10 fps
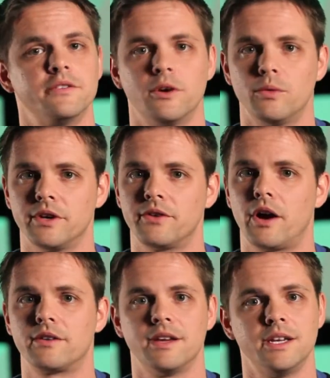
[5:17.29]
don't want to
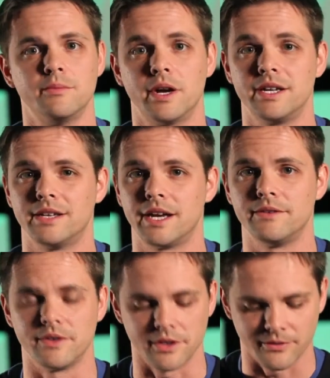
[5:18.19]
talk to anybody, not
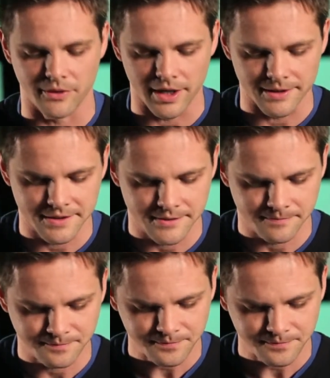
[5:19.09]
even their friends.